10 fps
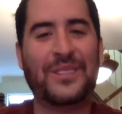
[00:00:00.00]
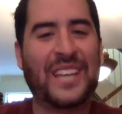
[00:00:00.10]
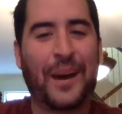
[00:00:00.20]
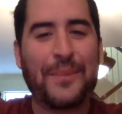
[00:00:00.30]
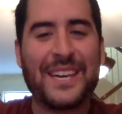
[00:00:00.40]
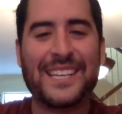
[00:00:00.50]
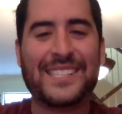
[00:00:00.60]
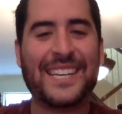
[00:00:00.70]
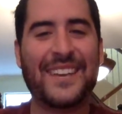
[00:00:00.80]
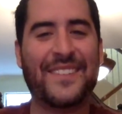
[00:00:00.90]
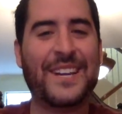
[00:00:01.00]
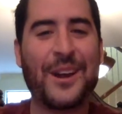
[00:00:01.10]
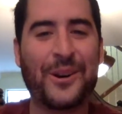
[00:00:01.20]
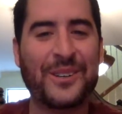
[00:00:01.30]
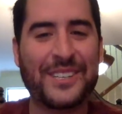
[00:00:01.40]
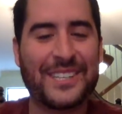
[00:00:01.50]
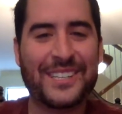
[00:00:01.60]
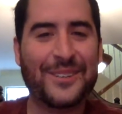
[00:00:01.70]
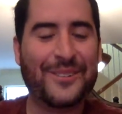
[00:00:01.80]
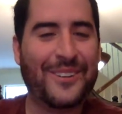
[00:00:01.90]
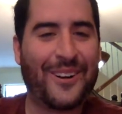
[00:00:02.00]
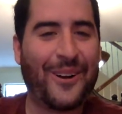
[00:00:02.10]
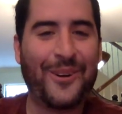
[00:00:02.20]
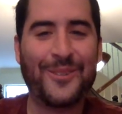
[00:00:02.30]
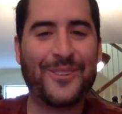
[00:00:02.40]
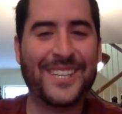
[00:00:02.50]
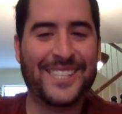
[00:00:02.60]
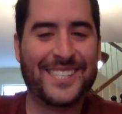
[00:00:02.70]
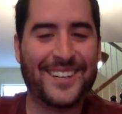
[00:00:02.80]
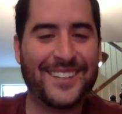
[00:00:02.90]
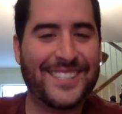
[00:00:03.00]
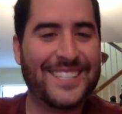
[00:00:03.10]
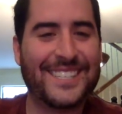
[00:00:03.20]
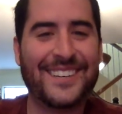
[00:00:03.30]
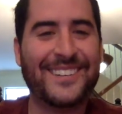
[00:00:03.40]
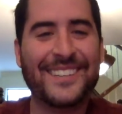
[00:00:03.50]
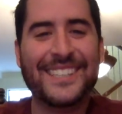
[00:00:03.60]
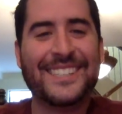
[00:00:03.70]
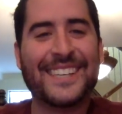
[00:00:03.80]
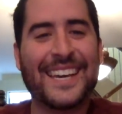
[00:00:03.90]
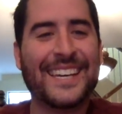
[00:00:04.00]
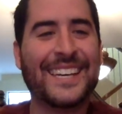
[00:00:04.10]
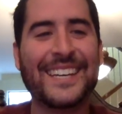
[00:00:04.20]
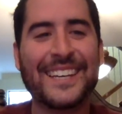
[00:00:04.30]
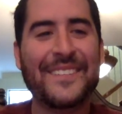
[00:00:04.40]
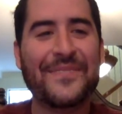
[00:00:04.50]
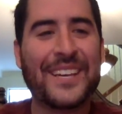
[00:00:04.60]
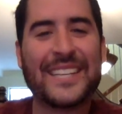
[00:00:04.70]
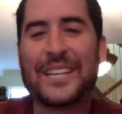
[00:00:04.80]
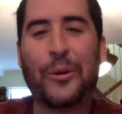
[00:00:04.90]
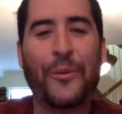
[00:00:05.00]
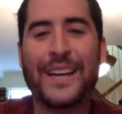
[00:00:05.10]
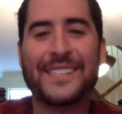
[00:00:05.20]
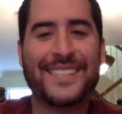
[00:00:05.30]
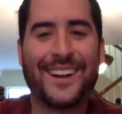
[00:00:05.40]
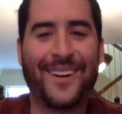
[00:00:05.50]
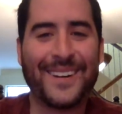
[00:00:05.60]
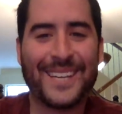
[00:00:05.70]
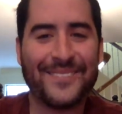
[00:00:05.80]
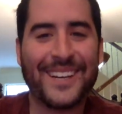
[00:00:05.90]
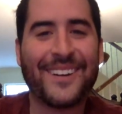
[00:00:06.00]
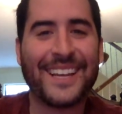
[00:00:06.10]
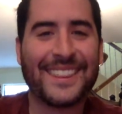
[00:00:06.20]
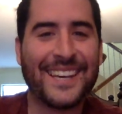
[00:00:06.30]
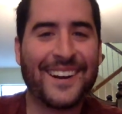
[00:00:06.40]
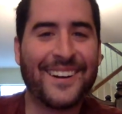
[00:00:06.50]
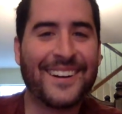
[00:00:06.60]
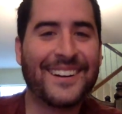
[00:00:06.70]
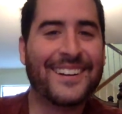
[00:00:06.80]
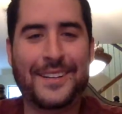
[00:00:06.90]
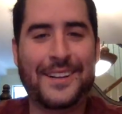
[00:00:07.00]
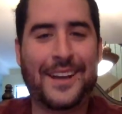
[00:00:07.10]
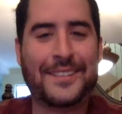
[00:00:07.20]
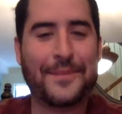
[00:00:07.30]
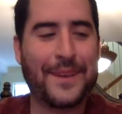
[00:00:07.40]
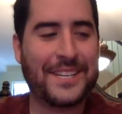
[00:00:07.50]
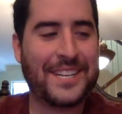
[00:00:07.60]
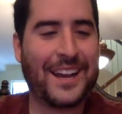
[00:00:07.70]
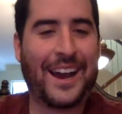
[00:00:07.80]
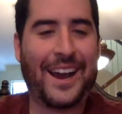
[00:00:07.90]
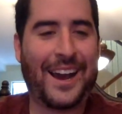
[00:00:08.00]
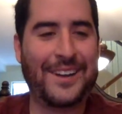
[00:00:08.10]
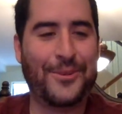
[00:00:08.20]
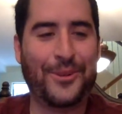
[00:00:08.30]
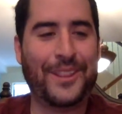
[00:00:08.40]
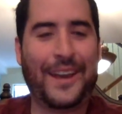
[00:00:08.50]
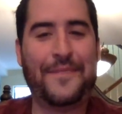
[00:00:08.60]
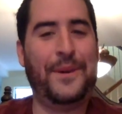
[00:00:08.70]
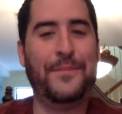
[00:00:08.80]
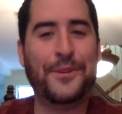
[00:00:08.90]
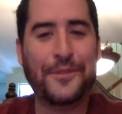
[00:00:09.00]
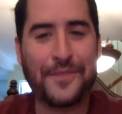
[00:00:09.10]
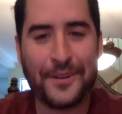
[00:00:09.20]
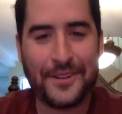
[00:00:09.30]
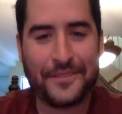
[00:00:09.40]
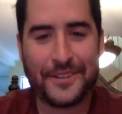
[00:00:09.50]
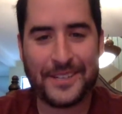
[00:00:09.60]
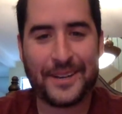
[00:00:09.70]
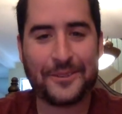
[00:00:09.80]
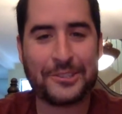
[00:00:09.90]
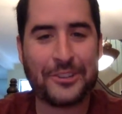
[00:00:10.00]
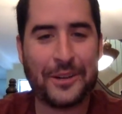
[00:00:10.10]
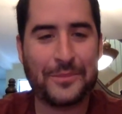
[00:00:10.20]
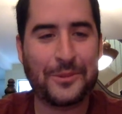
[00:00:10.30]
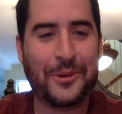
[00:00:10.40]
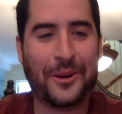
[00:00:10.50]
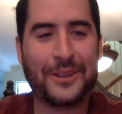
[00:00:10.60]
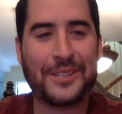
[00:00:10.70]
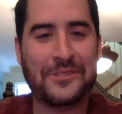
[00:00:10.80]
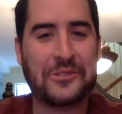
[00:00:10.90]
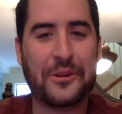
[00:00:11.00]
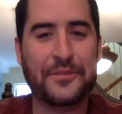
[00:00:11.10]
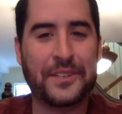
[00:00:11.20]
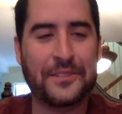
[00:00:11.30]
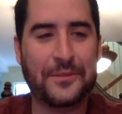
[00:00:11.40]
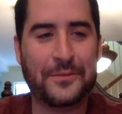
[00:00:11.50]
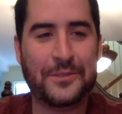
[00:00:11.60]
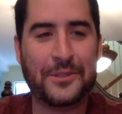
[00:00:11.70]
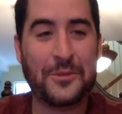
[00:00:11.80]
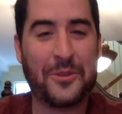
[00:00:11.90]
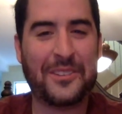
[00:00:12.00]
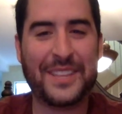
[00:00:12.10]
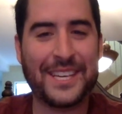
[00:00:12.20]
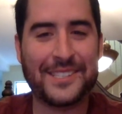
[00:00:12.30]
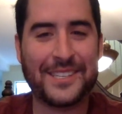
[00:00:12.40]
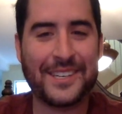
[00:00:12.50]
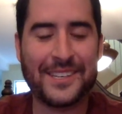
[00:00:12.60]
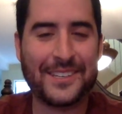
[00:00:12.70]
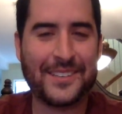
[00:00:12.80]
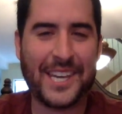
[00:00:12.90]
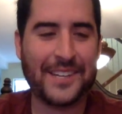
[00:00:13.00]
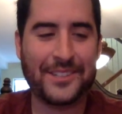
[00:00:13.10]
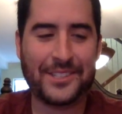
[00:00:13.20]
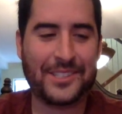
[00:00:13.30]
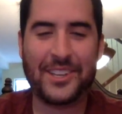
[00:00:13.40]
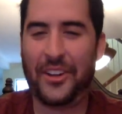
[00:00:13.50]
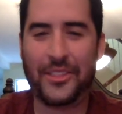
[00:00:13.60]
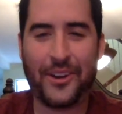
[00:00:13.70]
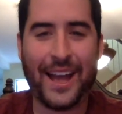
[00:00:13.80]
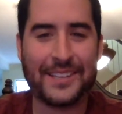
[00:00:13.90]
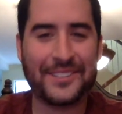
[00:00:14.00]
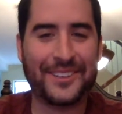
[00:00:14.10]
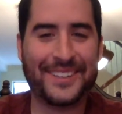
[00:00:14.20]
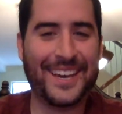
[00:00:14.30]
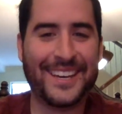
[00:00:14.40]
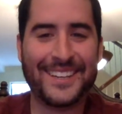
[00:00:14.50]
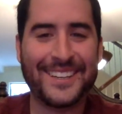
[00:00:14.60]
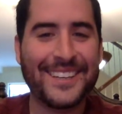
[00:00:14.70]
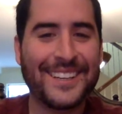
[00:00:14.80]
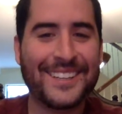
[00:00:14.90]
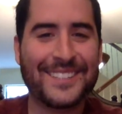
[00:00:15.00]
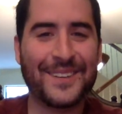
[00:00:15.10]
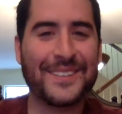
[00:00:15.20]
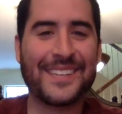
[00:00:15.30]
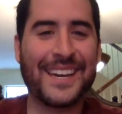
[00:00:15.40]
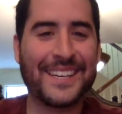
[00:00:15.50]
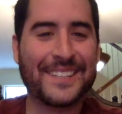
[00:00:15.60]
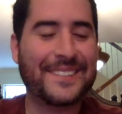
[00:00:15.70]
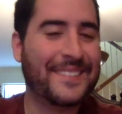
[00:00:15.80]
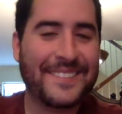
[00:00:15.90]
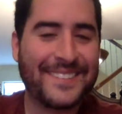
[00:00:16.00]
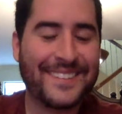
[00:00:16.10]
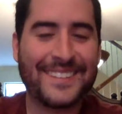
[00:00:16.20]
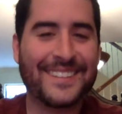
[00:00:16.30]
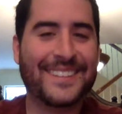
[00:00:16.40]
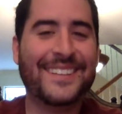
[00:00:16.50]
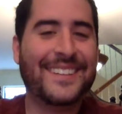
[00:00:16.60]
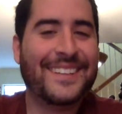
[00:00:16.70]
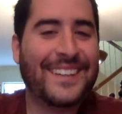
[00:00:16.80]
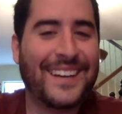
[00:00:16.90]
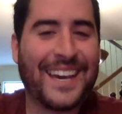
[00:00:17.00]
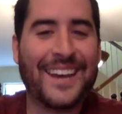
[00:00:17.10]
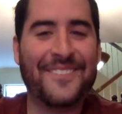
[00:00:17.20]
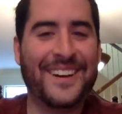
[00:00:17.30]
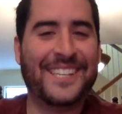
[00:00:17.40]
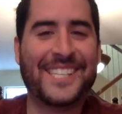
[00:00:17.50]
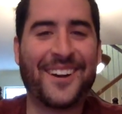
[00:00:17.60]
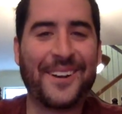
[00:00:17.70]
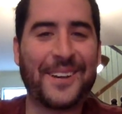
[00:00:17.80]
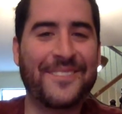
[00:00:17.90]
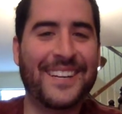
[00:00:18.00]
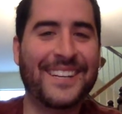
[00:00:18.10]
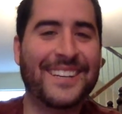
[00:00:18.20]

Tommy isn't even known to do her own research, so it's like a wasted argument right there. Not to mention, I know a lot of people who voted for Donald Trump who are conservatives, who are lazy and just sit on their ass all day. So it's like, again, wasted argument.